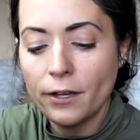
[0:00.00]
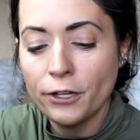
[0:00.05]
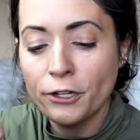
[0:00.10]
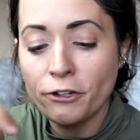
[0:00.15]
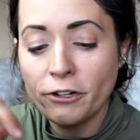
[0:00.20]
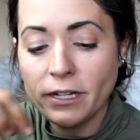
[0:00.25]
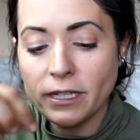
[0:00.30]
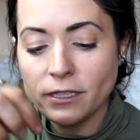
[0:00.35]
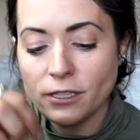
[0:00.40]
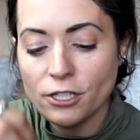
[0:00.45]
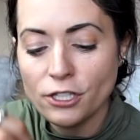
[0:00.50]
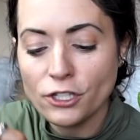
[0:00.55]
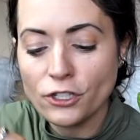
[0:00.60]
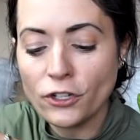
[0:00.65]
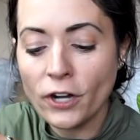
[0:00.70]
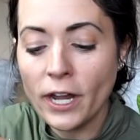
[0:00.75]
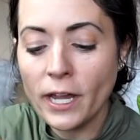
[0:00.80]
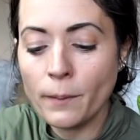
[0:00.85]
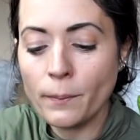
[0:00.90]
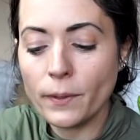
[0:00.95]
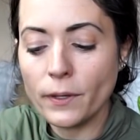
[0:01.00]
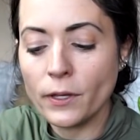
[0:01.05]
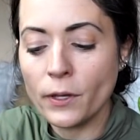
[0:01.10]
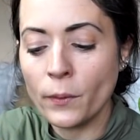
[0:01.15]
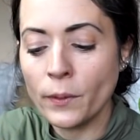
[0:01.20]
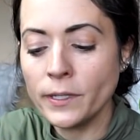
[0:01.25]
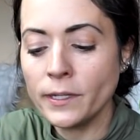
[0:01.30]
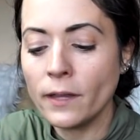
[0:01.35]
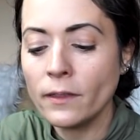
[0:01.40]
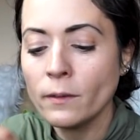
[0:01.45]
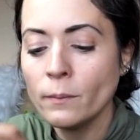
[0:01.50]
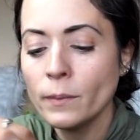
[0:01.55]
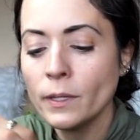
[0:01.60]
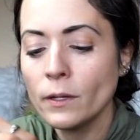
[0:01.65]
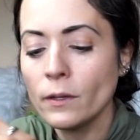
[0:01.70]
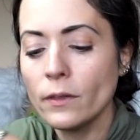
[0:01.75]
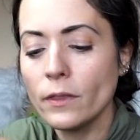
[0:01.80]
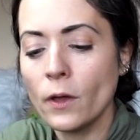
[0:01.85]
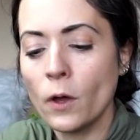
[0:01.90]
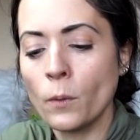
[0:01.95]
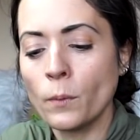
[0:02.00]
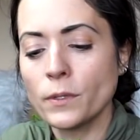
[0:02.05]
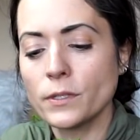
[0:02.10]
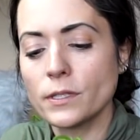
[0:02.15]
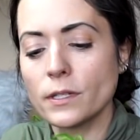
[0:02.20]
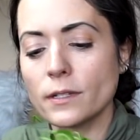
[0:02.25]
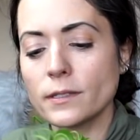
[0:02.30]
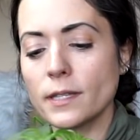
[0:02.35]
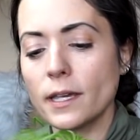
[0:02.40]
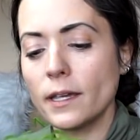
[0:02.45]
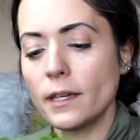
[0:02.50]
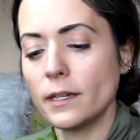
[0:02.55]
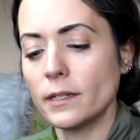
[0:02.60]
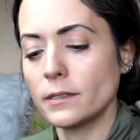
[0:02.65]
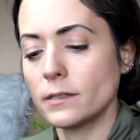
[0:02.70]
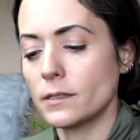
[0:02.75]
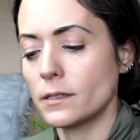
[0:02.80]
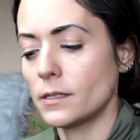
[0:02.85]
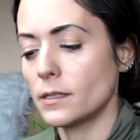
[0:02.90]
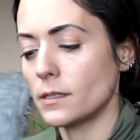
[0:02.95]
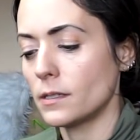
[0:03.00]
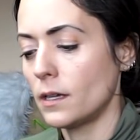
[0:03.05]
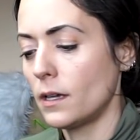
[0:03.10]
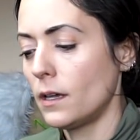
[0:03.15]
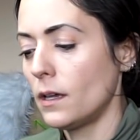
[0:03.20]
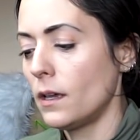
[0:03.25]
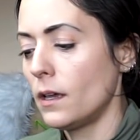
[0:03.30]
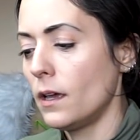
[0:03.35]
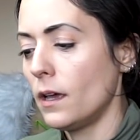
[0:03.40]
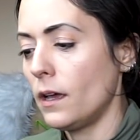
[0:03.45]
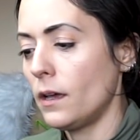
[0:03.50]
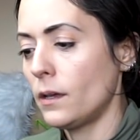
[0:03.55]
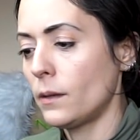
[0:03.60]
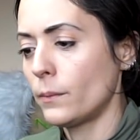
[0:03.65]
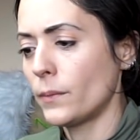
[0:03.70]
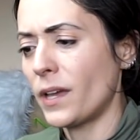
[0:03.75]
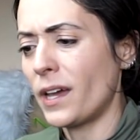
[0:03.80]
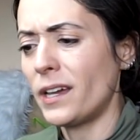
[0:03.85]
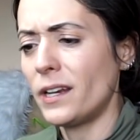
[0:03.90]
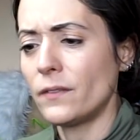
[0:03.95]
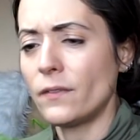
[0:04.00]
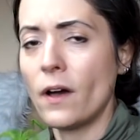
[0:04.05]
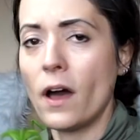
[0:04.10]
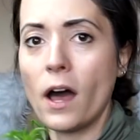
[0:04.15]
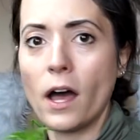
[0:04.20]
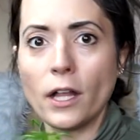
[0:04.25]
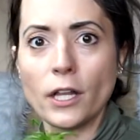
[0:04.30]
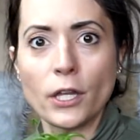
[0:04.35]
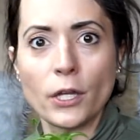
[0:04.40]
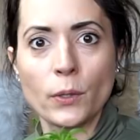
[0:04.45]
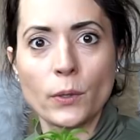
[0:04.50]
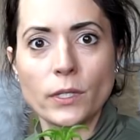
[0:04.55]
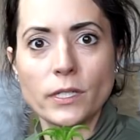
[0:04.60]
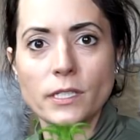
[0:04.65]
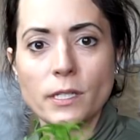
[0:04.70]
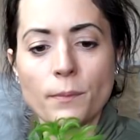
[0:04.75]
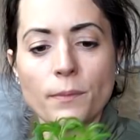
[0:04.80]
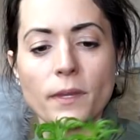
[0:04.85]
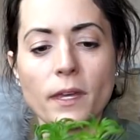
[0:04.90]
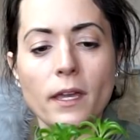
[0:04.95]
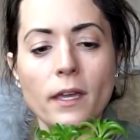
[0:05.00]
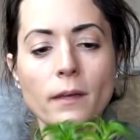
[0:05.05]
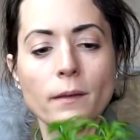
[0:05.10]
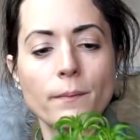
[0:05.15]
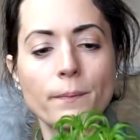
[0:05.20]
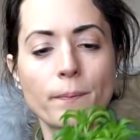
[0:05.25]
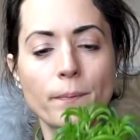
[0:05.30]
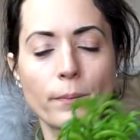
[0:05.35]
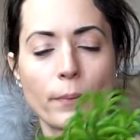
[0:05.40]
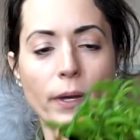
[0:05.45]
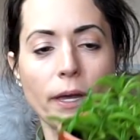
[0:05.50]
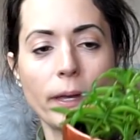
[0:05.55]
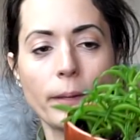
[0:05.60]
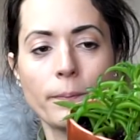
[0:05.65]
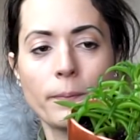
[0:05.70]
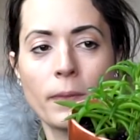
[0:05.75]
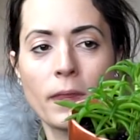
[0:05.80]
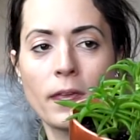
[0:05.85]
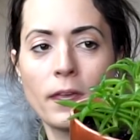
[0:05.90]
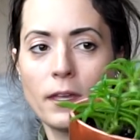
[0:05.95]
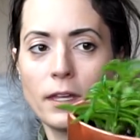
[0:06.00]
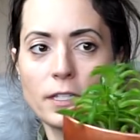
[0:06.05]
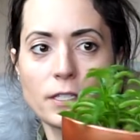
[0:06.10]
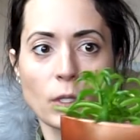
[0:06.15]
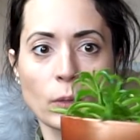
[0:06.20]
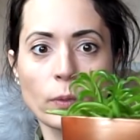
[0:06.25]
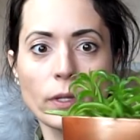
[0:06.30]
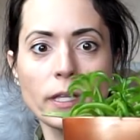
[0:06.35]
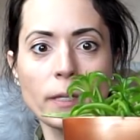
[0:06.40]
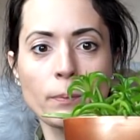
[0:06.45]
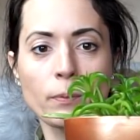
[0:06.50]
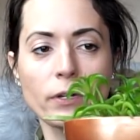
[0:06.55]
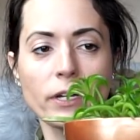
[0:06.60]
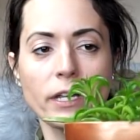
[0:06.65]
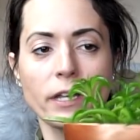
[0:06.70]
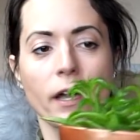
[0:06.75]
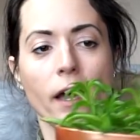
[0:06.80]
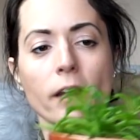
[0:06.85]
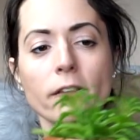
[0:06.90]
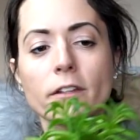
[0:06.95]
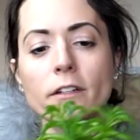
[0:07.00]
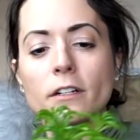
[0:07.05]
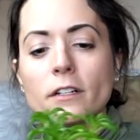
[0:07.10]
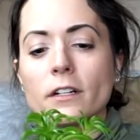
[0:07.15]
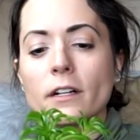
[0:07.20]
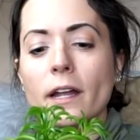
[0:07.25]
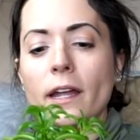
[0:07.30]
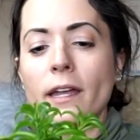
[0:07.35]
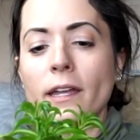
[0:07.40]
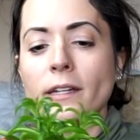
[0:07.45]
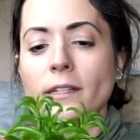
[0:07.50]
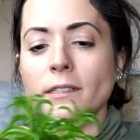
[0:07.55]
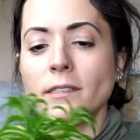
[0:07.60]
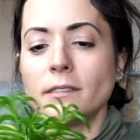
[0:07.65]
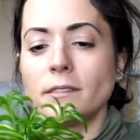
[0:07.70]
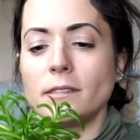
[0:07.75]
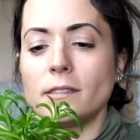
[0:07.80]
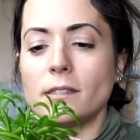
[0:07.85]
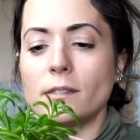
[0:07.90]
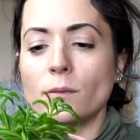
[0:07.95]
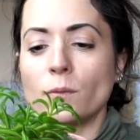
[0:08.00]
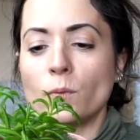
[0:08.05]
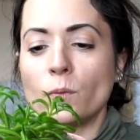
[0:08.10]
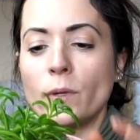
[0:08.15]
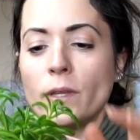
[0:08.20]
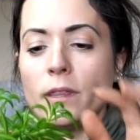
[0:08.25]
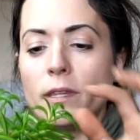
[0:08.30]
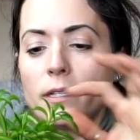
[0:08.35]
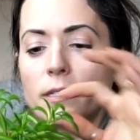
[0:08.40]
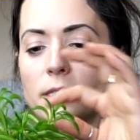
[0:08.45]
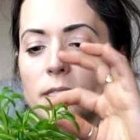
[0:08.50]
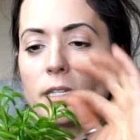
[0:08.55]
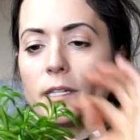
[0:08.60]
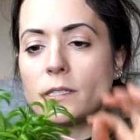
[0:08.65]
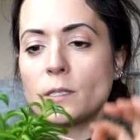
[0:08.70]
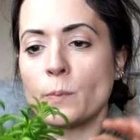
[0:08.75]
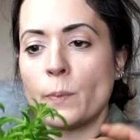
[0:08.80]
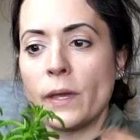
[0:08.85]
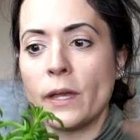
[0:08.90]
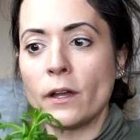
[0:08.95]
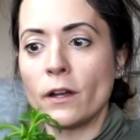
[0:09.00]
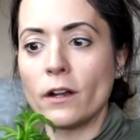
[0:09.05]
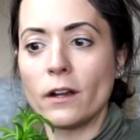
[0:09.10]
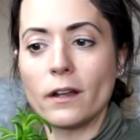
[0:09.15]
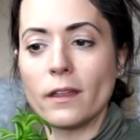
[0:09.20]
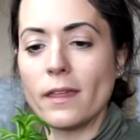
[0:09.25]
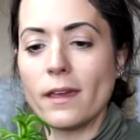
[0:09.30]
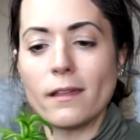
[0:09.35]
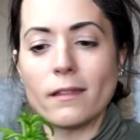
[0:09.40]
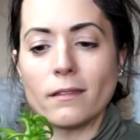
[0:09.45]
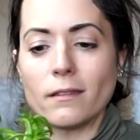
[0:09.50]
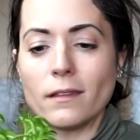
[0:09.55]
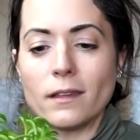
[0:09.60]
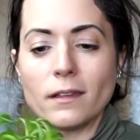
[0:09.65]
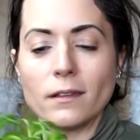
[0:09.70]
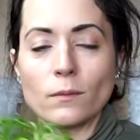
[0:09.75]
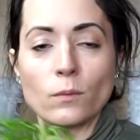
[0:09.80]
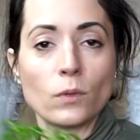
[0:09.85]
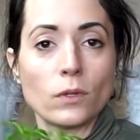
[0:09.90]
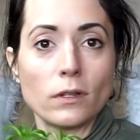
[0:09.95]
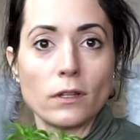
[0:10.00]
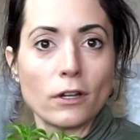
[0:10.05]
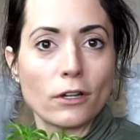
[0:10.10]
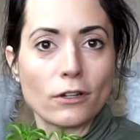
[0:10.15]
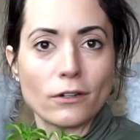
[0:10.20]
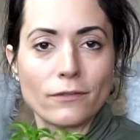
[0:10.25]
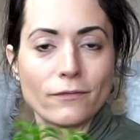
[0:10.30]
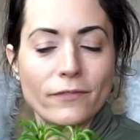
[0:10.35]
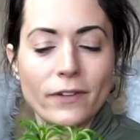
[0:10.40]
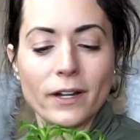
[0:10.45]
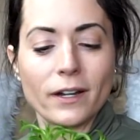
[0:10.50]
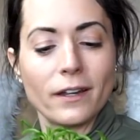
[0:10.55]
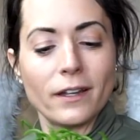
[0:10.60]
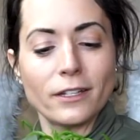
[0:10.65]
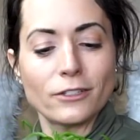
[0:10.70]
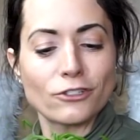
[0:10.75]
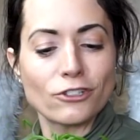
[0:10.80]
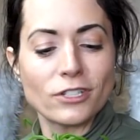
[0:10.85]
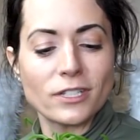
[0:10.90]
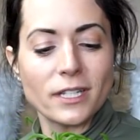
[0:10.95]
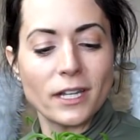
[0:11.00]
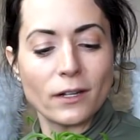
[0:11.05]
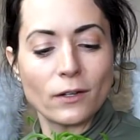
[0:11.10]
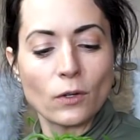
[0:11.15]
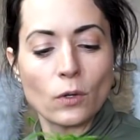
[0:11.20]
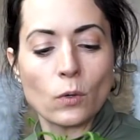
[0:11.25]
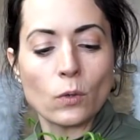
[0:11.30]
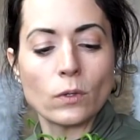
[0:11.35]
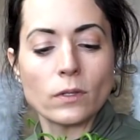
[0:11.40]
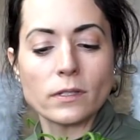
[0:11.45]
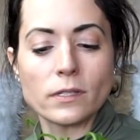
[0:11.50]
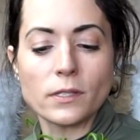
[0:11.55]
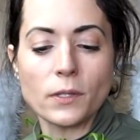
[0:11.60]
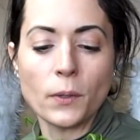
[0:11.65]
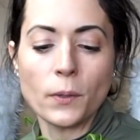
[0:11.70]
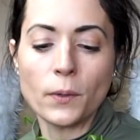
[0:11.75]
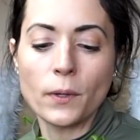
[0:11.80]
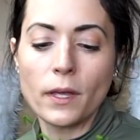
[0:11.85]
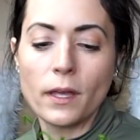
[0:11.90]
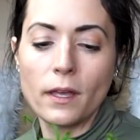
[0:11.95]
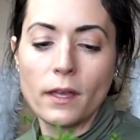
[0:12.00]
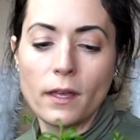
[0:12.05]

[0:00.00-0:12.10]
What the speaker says: green stripe going down the middle that almost looks like it's kind of hollow or something, but it's a really pretty color, and when this gets bigger it will look very interesting and cool. So